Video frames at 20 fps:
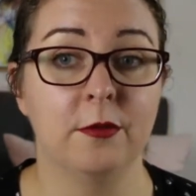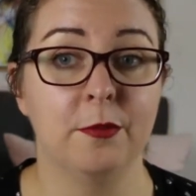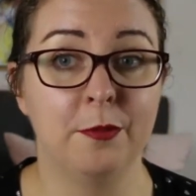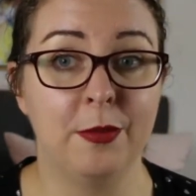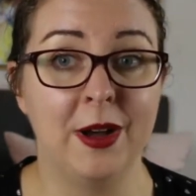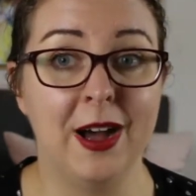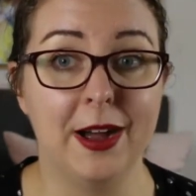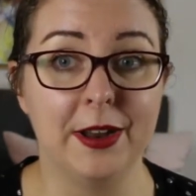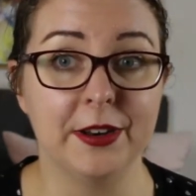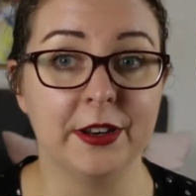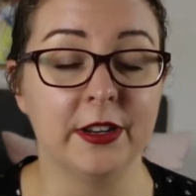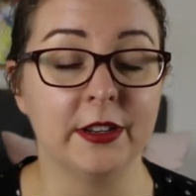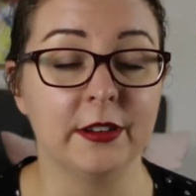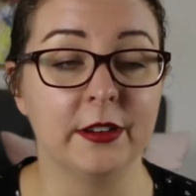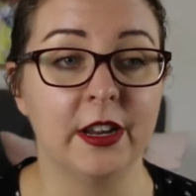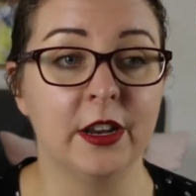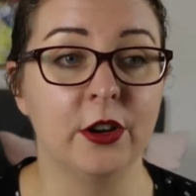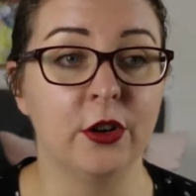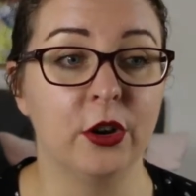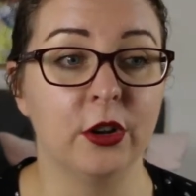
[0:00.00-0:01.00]
partner
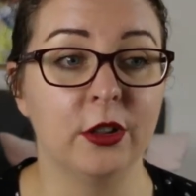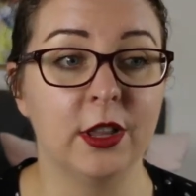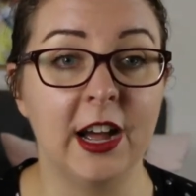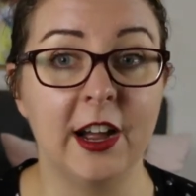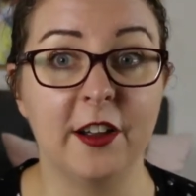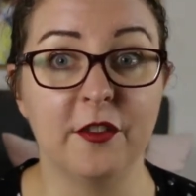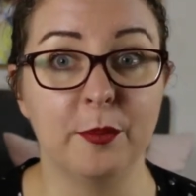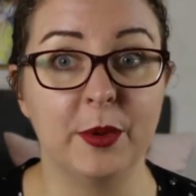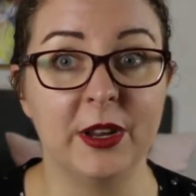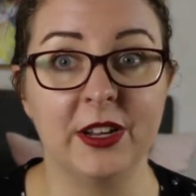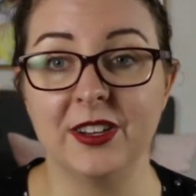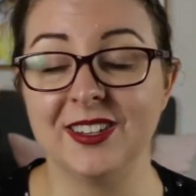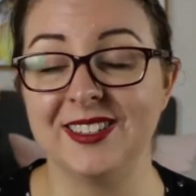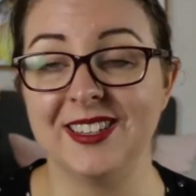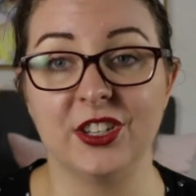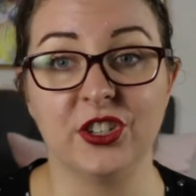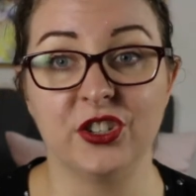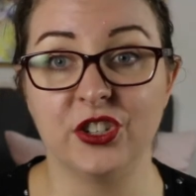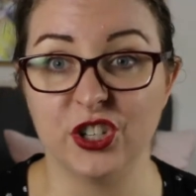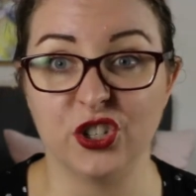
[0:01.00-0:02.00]
in her life because
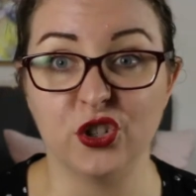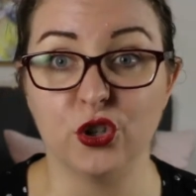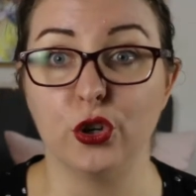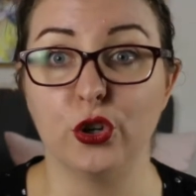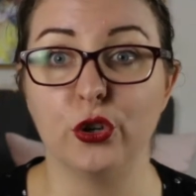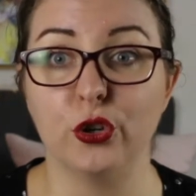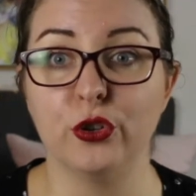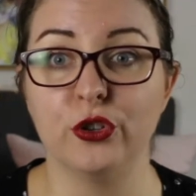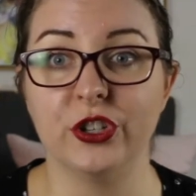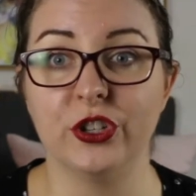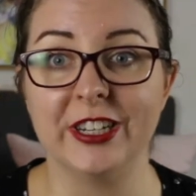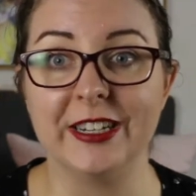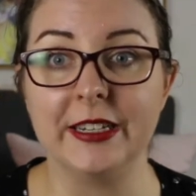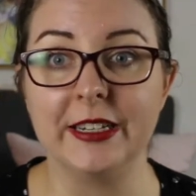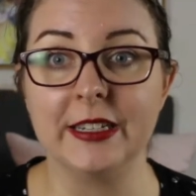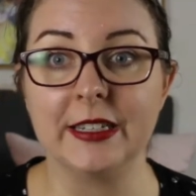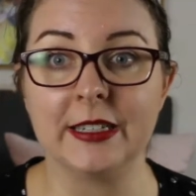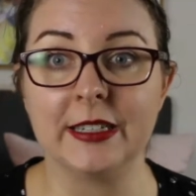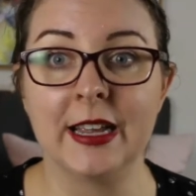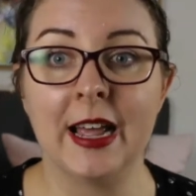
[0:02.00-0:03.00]
it's just not who she
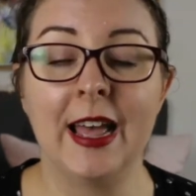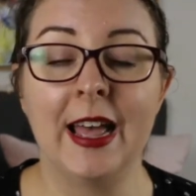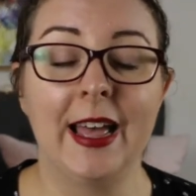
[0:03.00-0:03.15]
is.